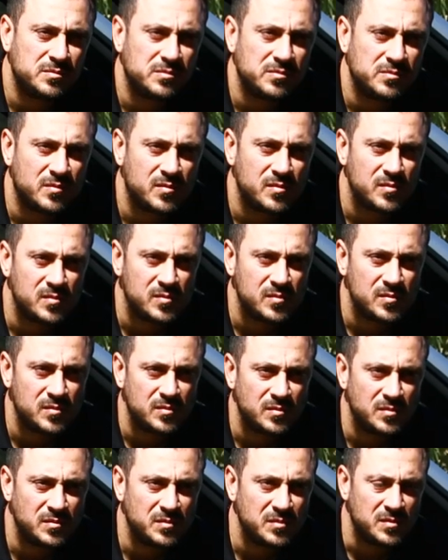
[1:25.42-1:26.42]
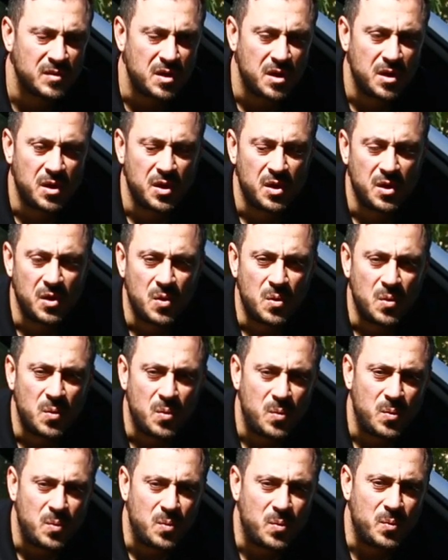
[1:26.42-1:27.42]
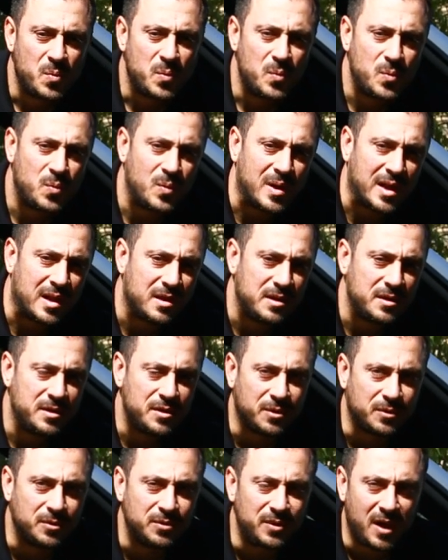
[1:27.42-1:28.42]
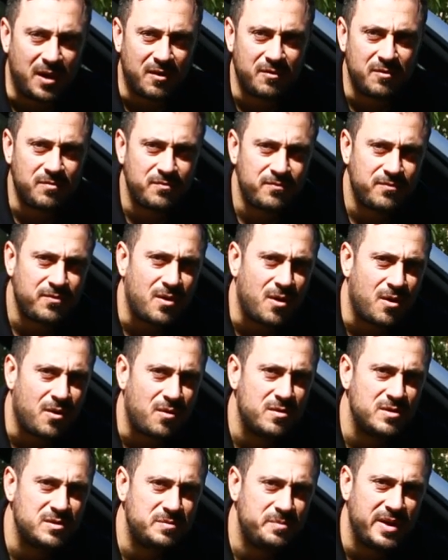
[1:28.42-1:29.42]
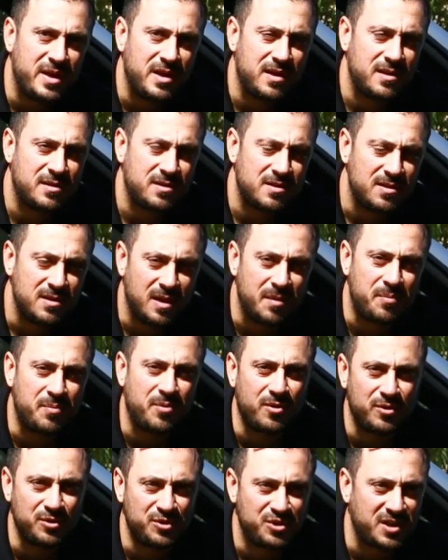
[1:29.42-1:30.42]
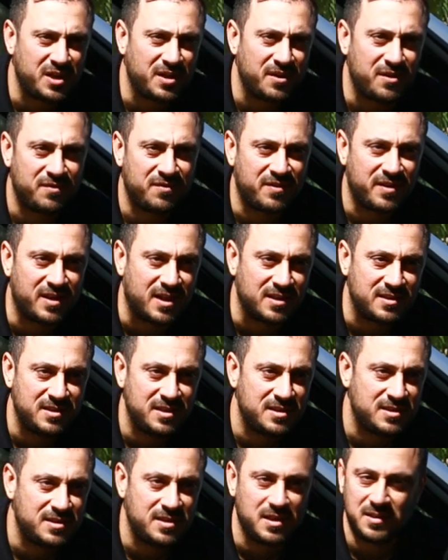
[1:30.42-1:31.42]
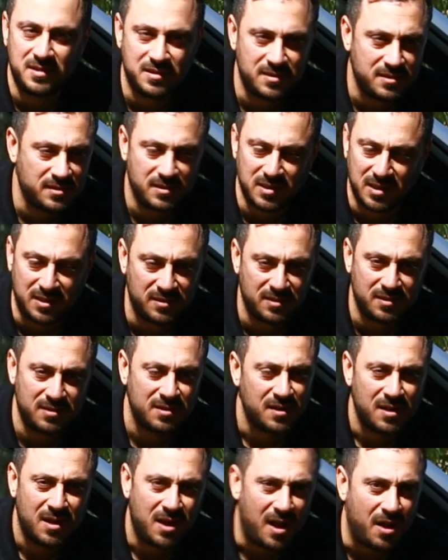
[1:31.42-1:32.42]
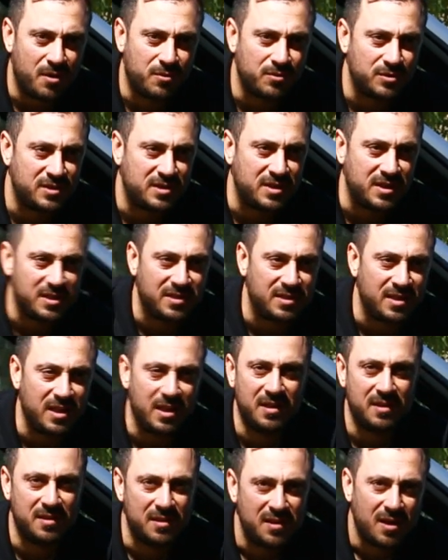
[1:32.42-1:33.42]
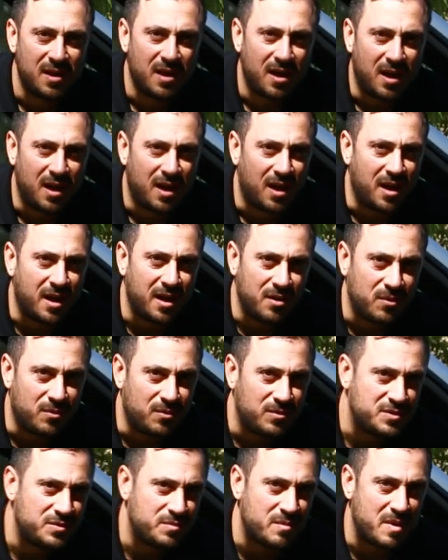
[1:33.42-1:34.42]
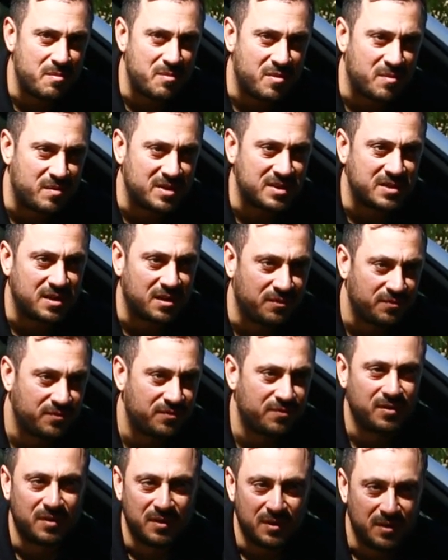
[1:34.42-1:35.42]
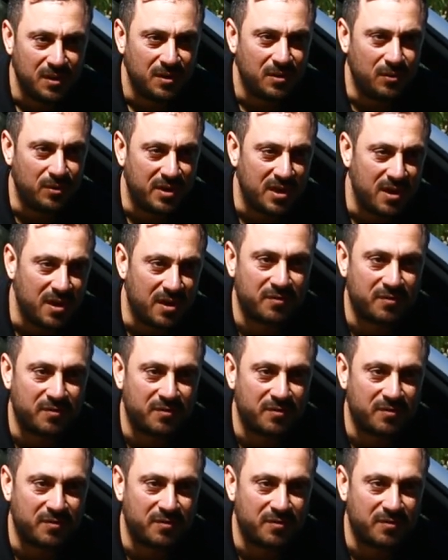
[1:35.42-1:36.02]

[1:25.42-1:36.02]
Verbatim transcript: how that makes you feel. Well, you know, I've always been a Porsche fanatic since I was 16. I always remember myself looking